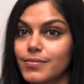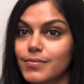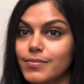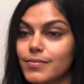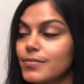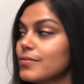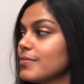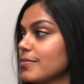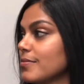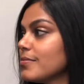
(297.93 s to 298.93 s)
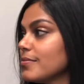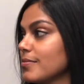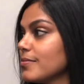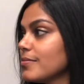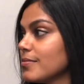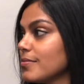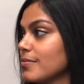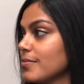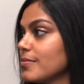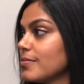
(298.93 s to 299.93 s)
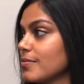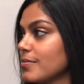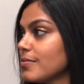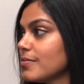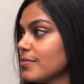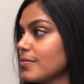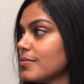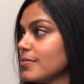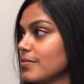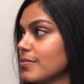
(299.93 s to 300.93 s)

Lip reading: This person isn't speaking.